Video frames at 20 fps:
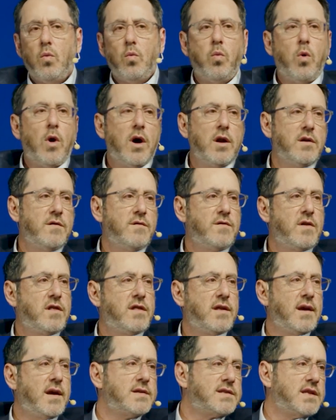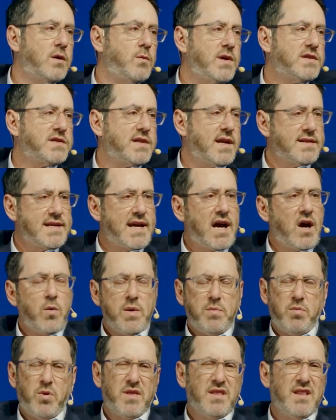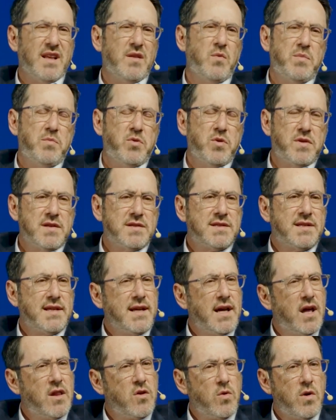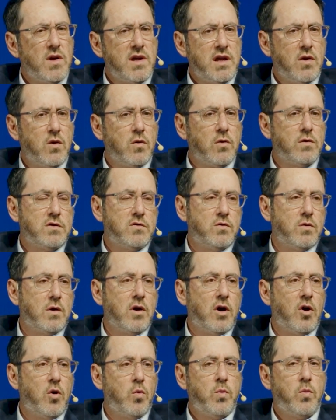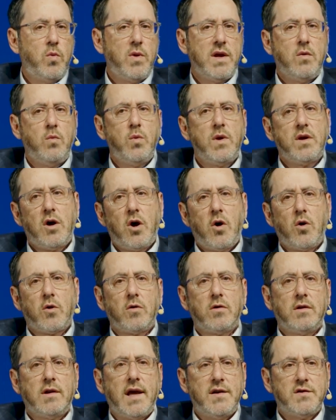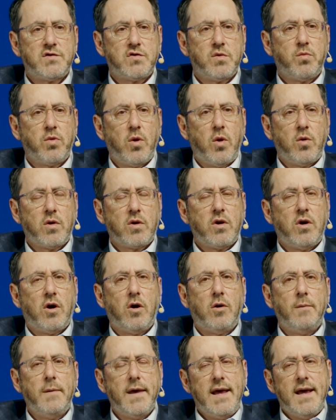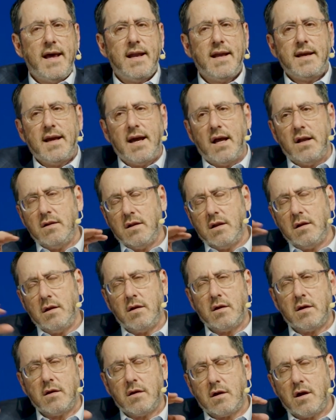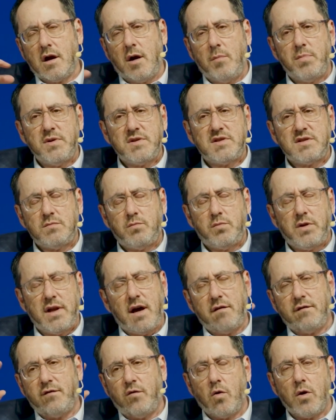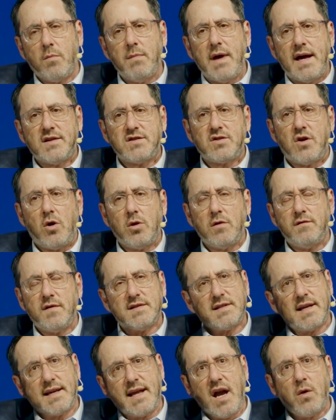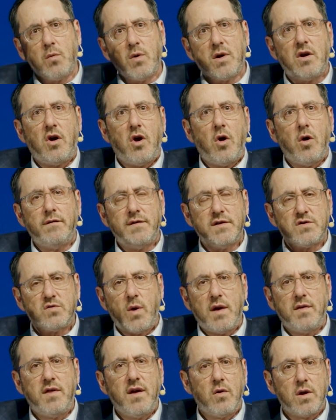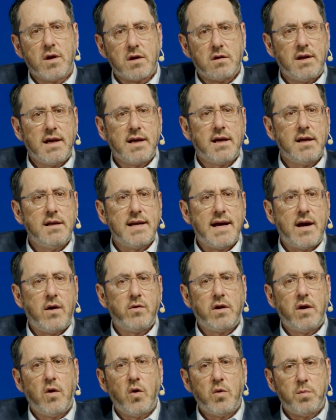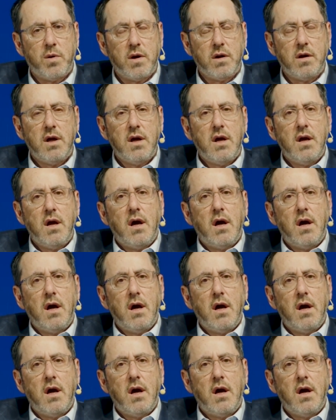One of the things that we sent out, we put this together a year or two ago. We call it our laser protocol. And again, the Compass platform has all of this. I can't recall if it's right there to click and download, but